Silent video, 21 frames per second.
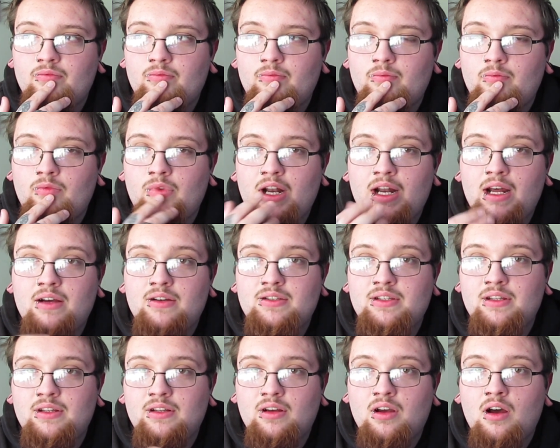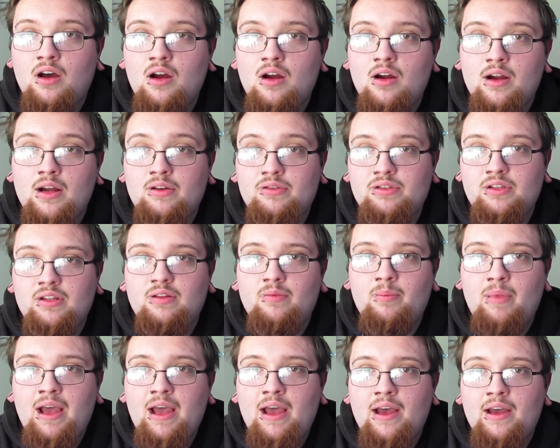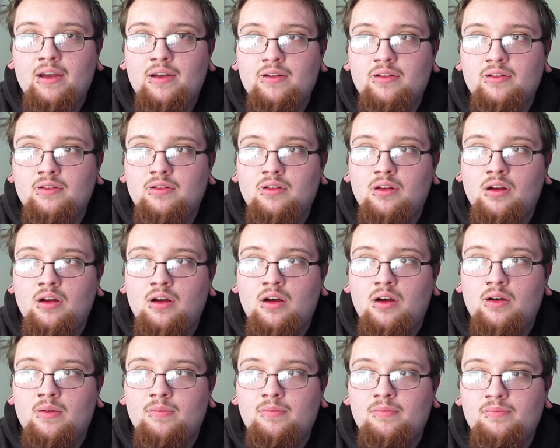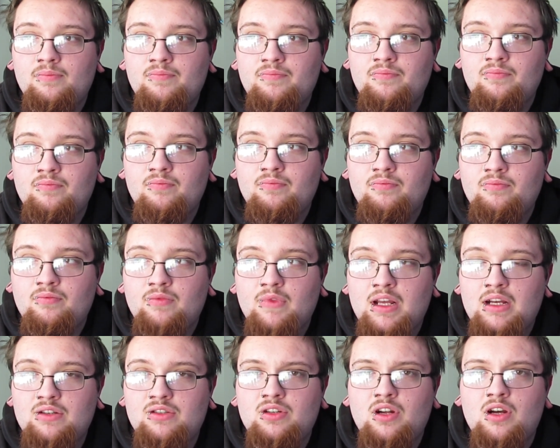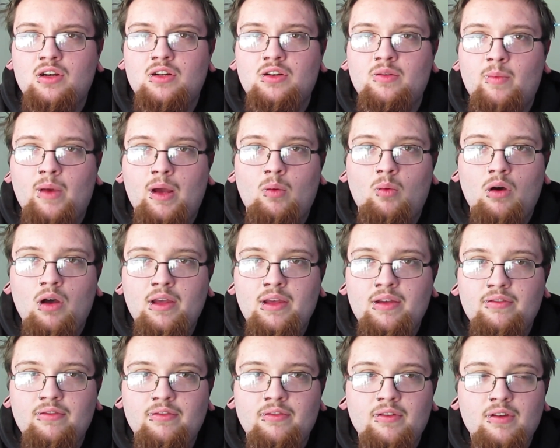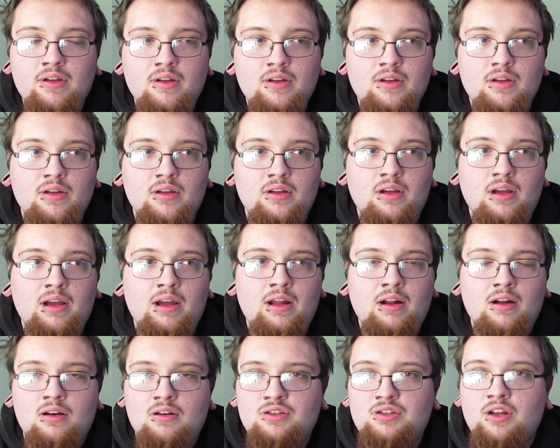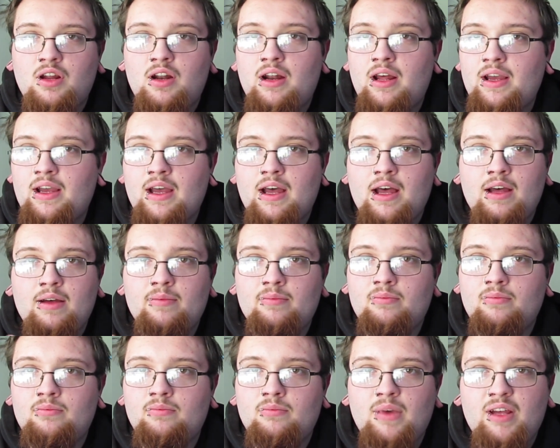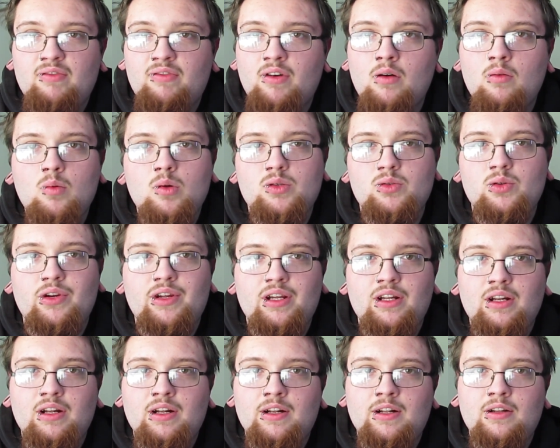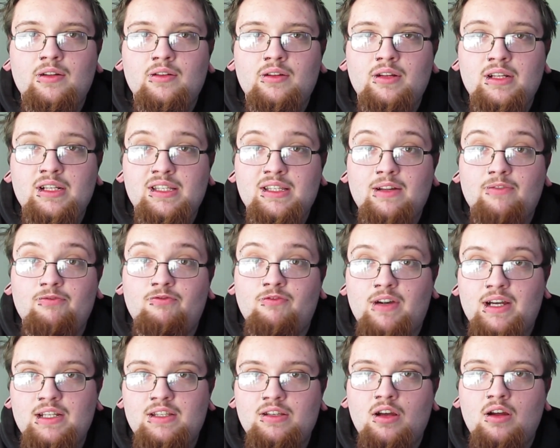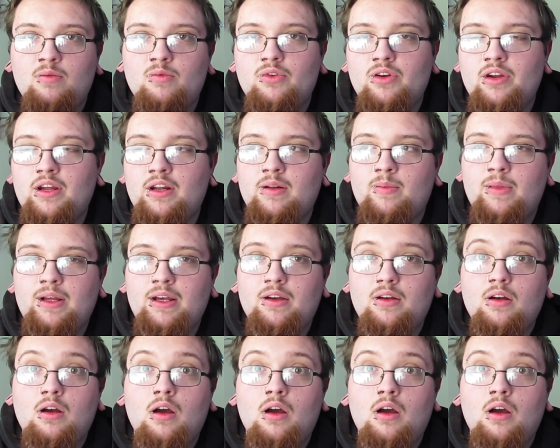when I was in the car, I was in the back. I was talking to my wife, and all of a sudden I got my phone was ringing, and it said Vice Armory, and I'm like,